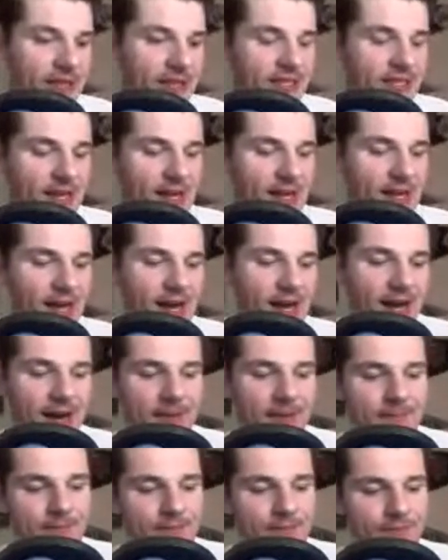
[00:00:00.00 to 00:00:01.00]
You asked
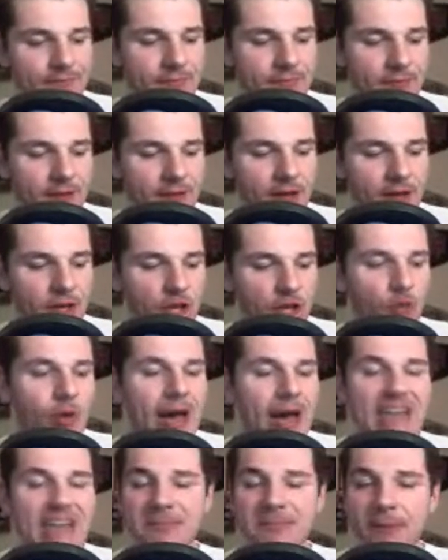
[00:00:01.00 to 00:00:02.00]
about Cooper DeJean.
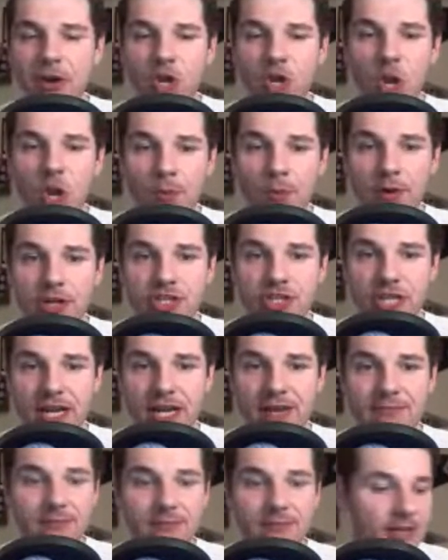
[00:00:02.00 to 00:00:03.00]
Let's say he's there at
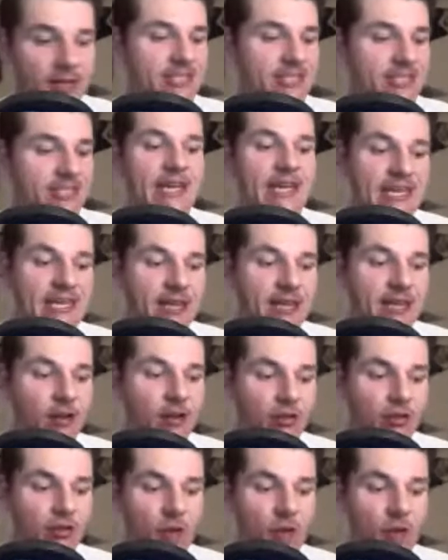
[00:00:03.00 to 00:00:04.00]
31. Let's talk about him for a
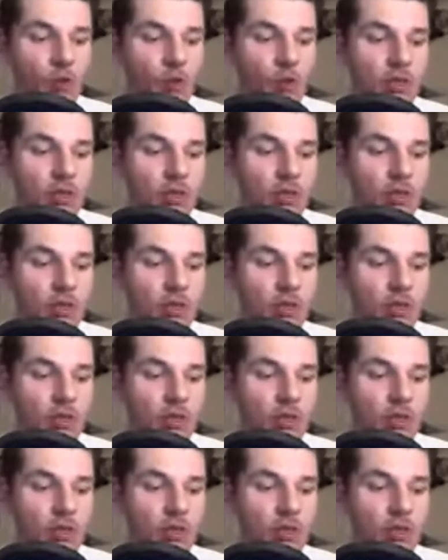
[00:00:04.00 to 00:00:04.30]
second.